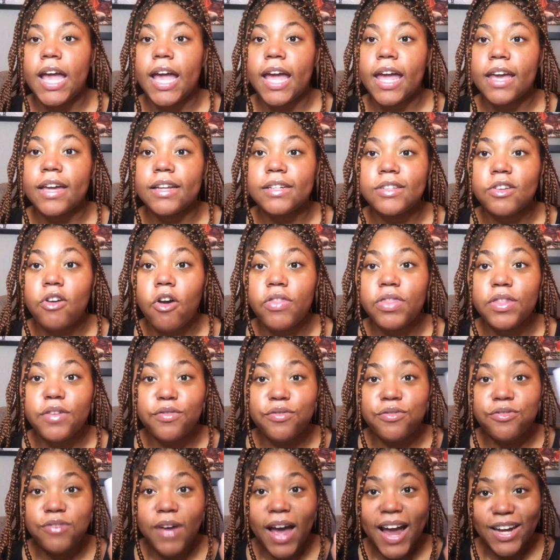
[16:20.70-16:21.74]
And on the
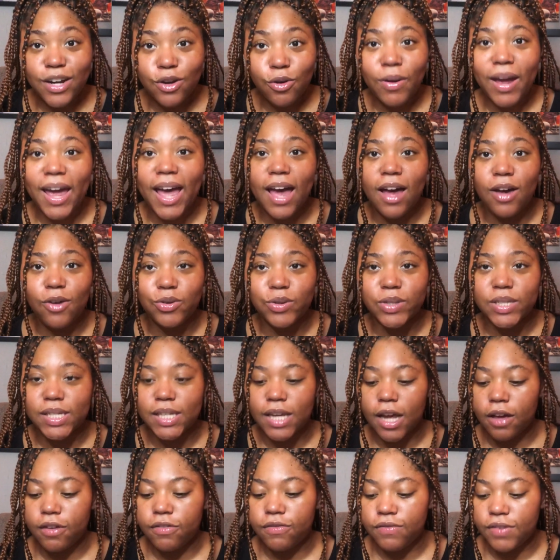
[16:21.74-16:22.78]
final count
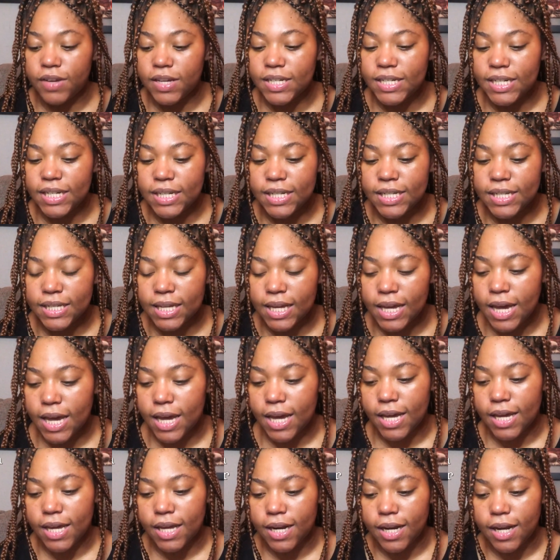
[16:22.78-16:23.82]
of Fenty
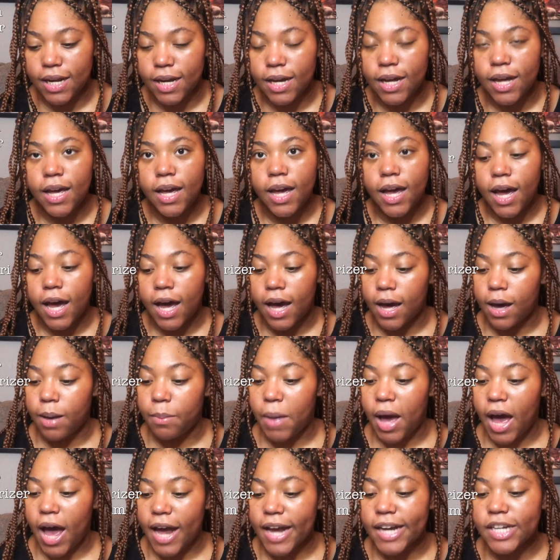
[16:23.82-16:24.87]
Skin
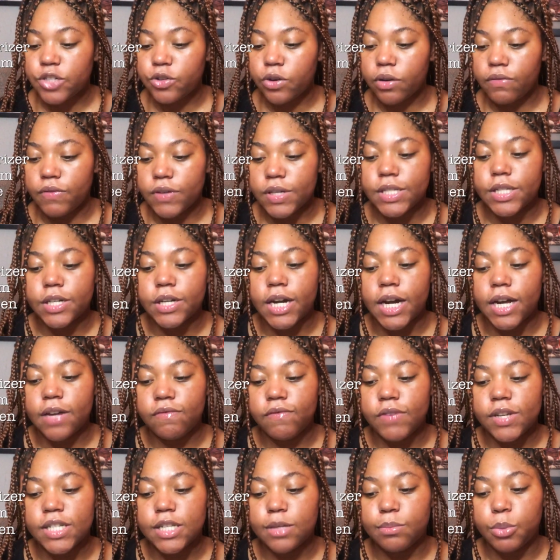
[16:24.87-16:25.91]
Hydra Visor
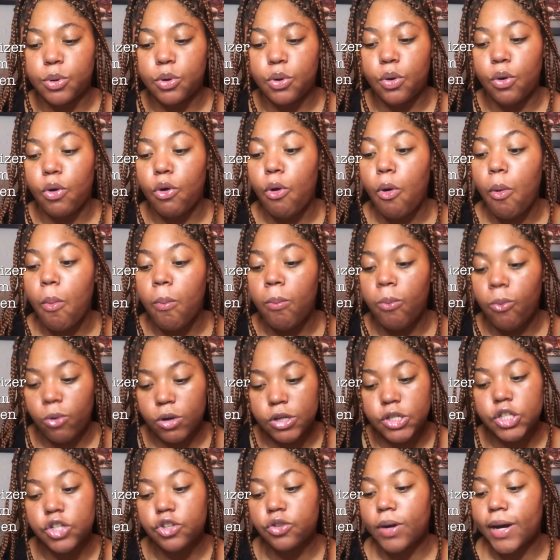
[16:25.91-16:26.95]
Invisible
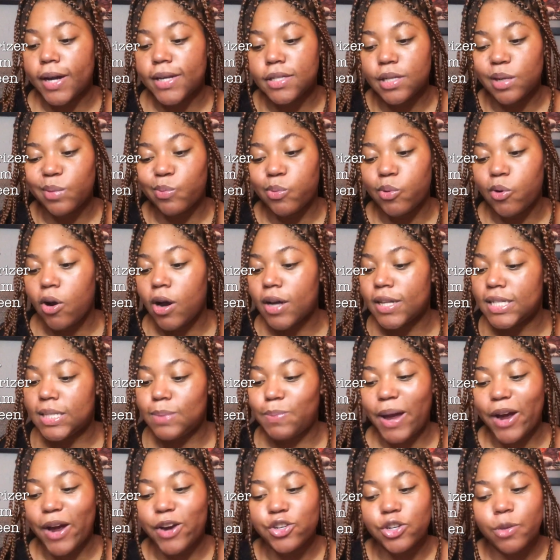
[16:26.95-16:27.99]
Moisturizer Broad
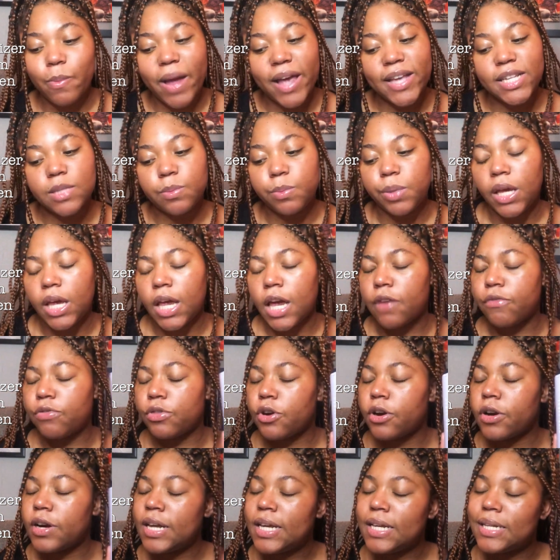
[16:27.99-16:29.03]
Spectrum SPF
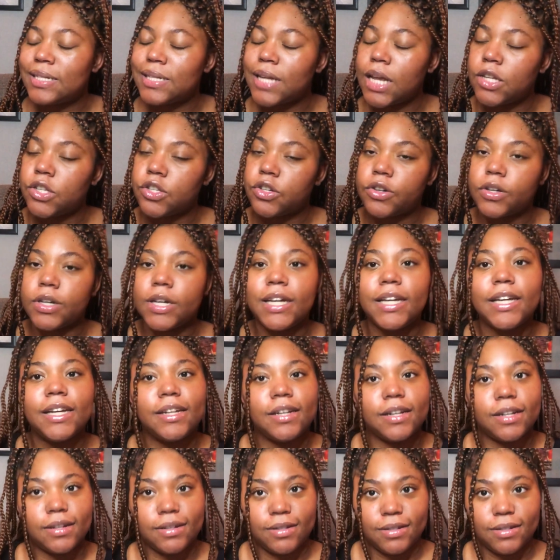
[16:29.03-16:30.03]
30 Sunscreen